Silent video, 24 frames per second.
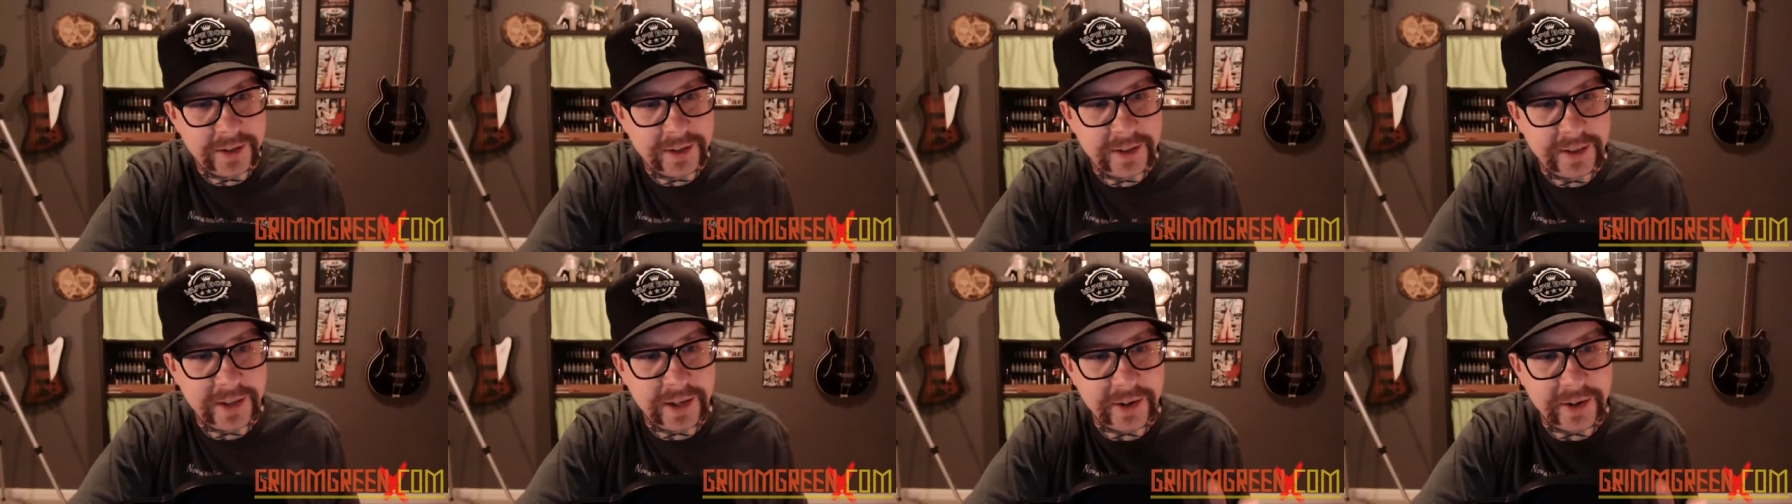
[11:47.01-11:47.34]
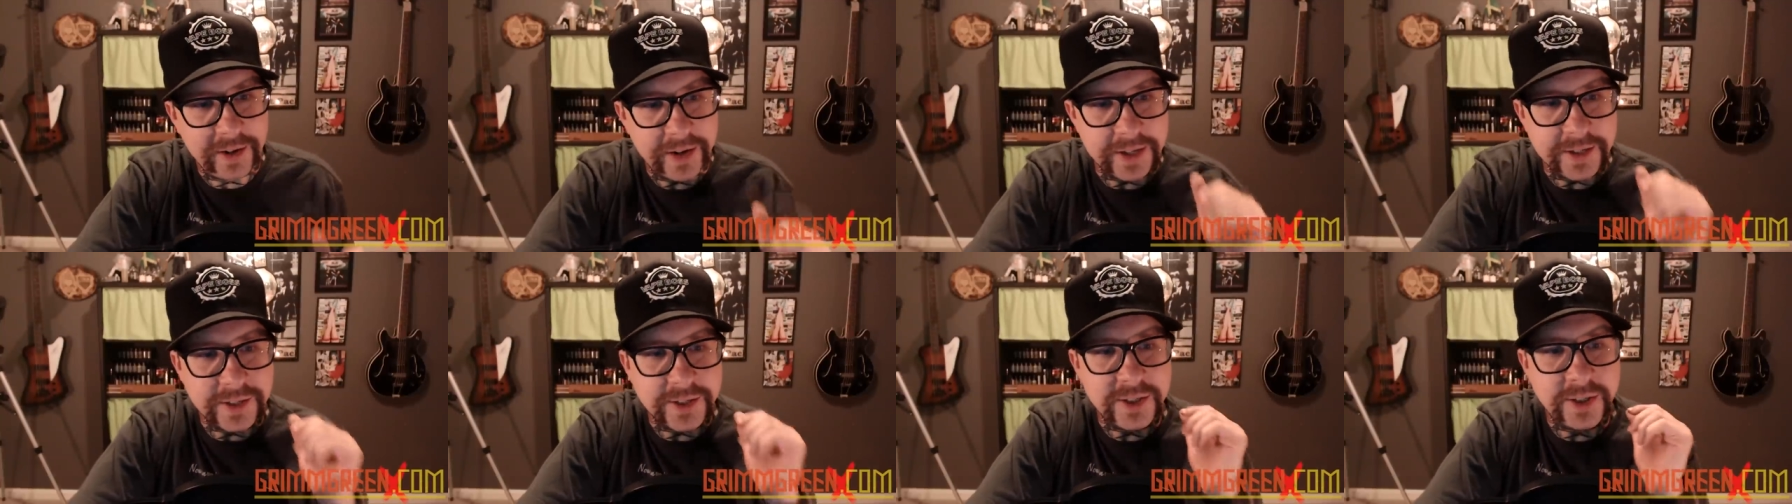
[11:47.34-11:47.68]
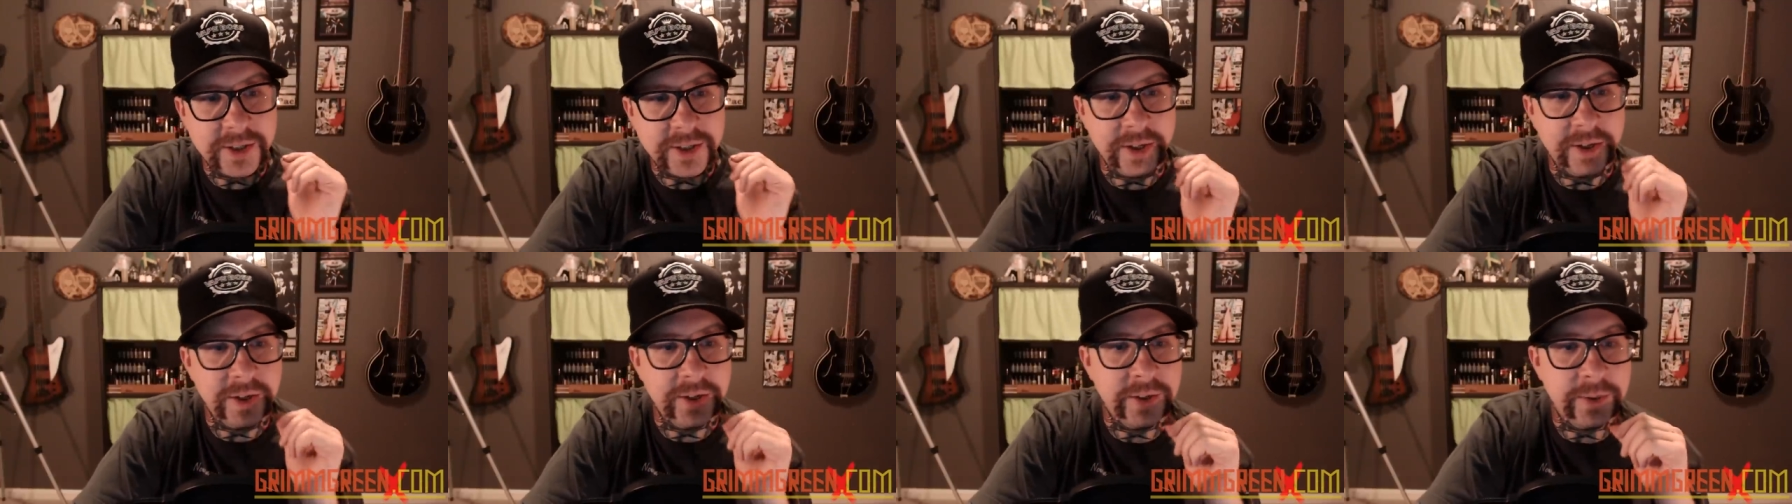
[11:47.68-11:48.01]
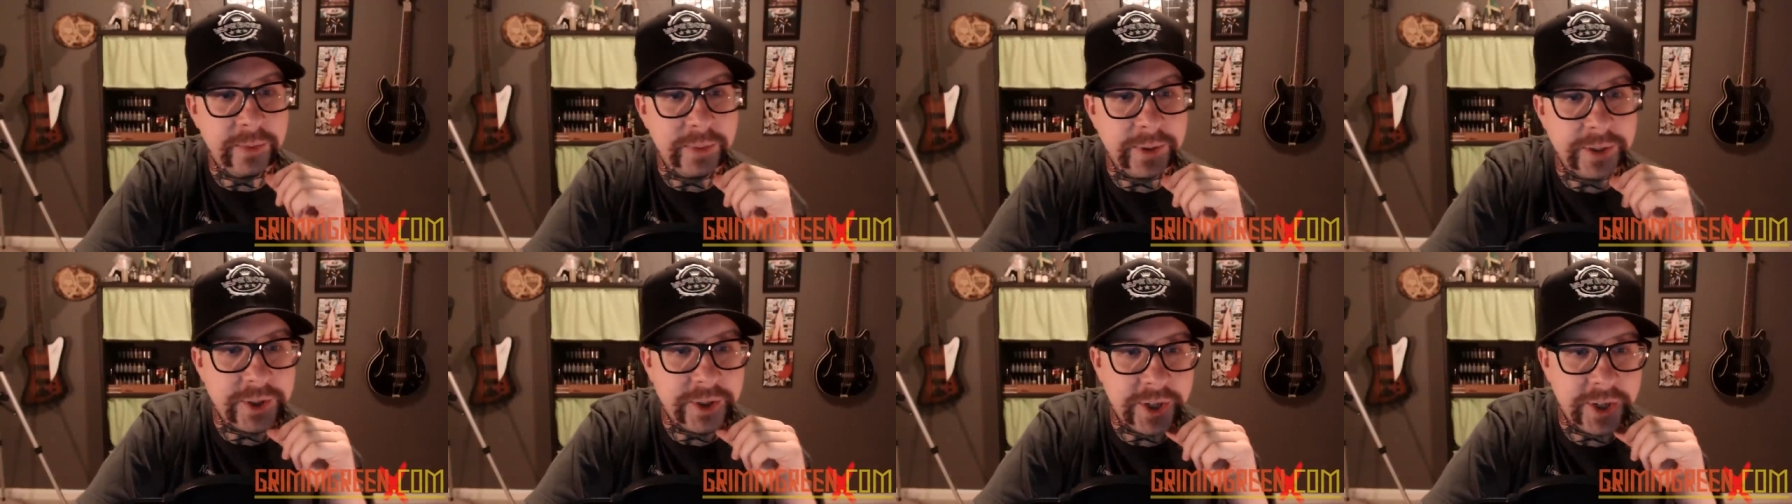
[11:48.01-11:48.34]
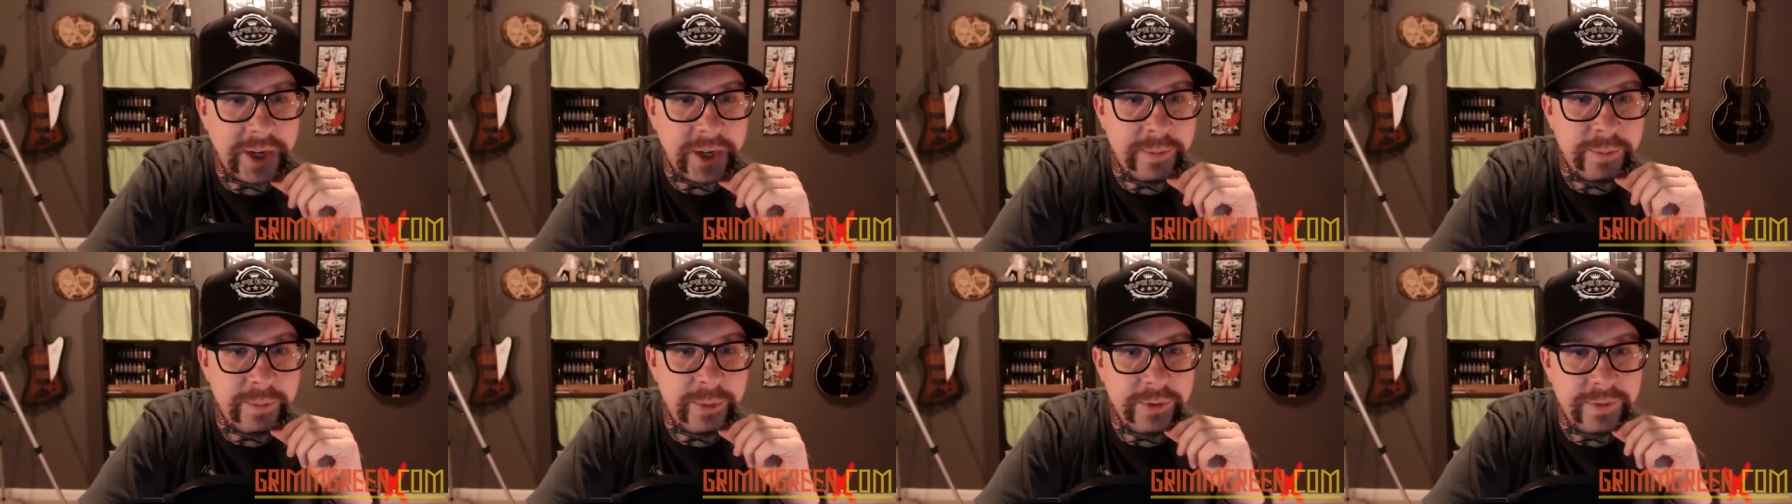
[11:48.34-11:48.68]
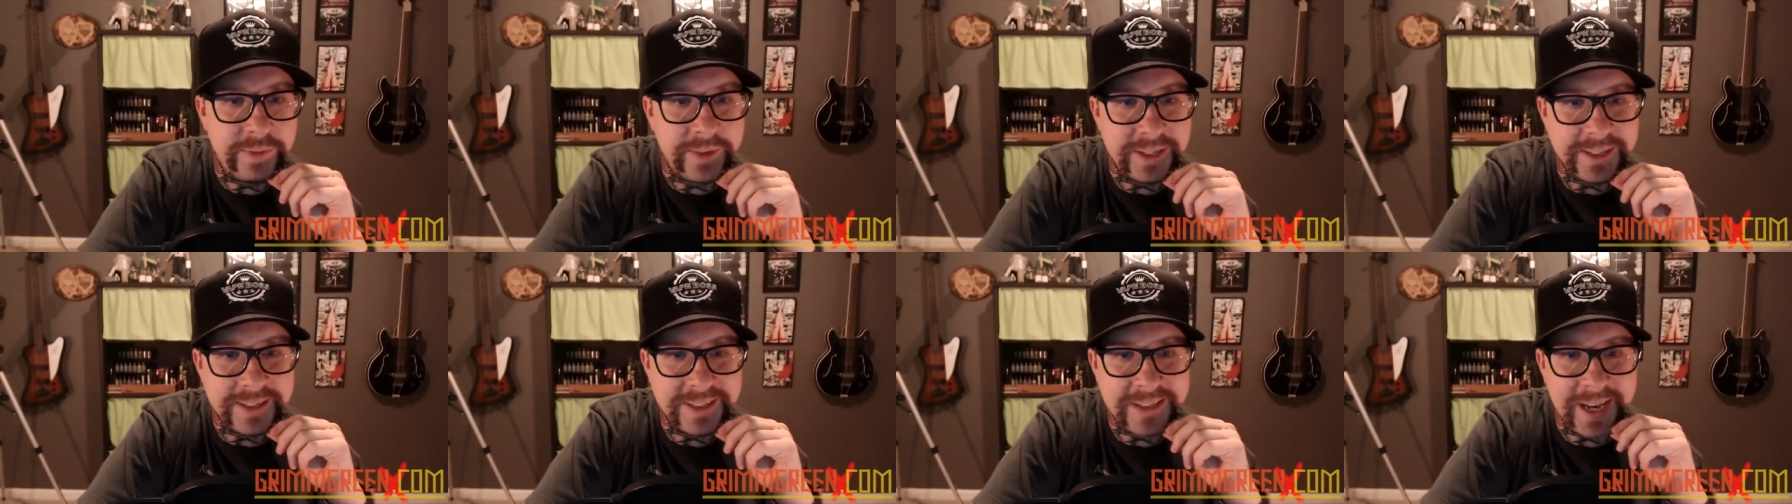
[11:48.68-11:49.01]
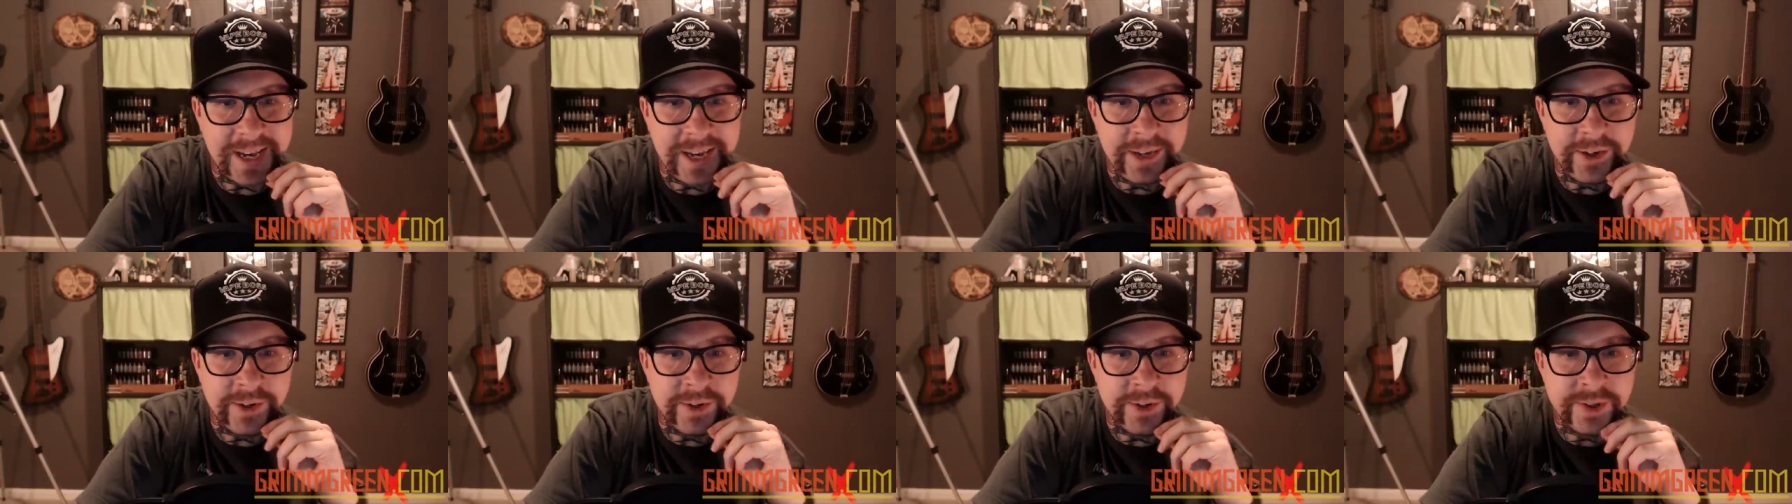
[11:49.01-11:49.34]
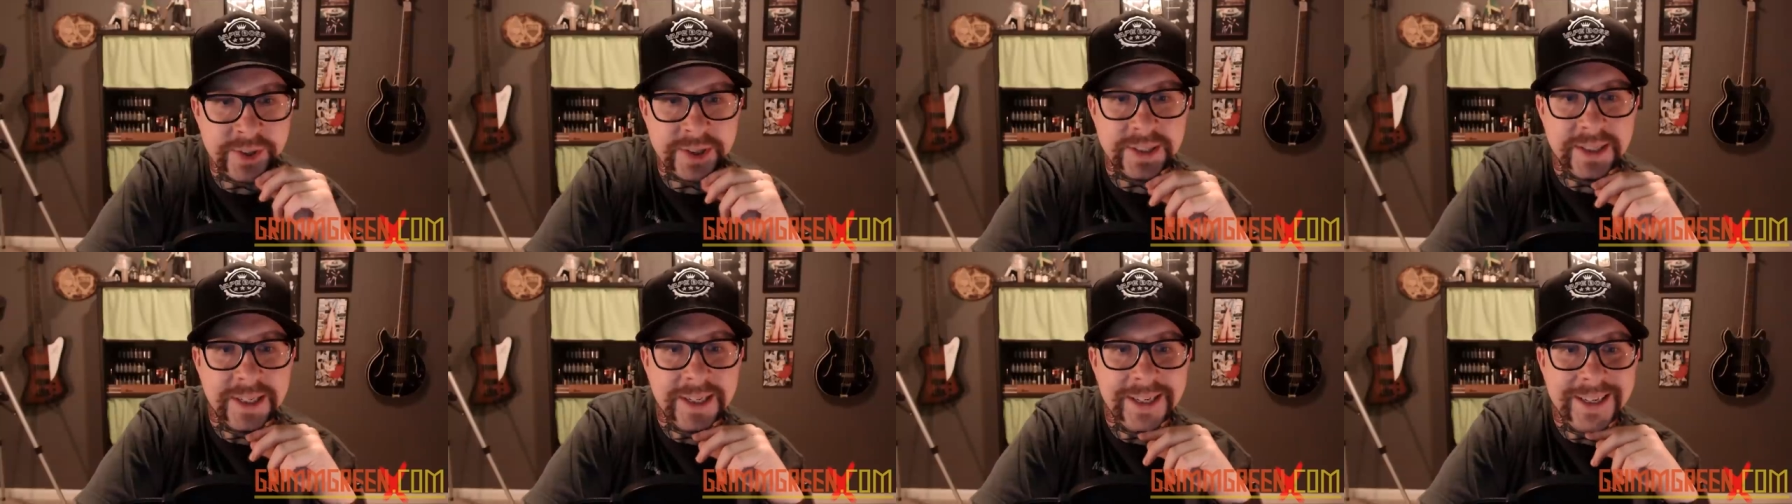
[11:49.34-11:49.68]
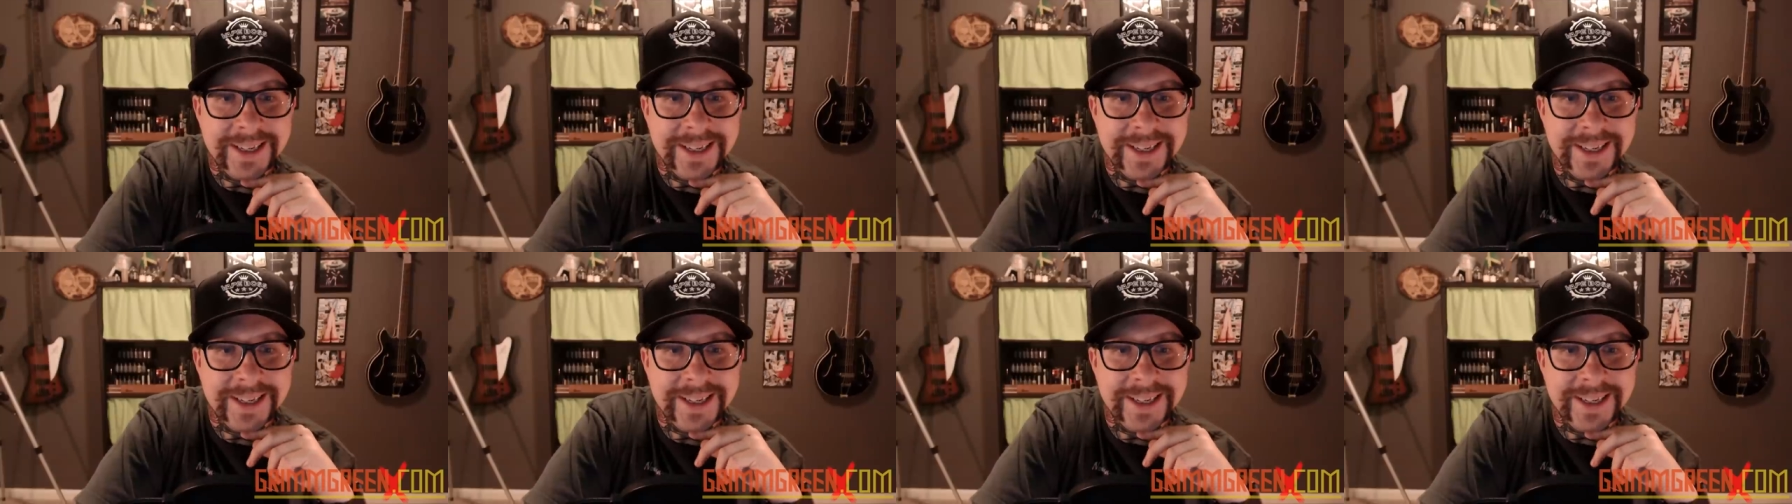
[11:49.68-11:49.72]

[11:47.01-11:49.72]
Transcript: They are concerned with childproof containers,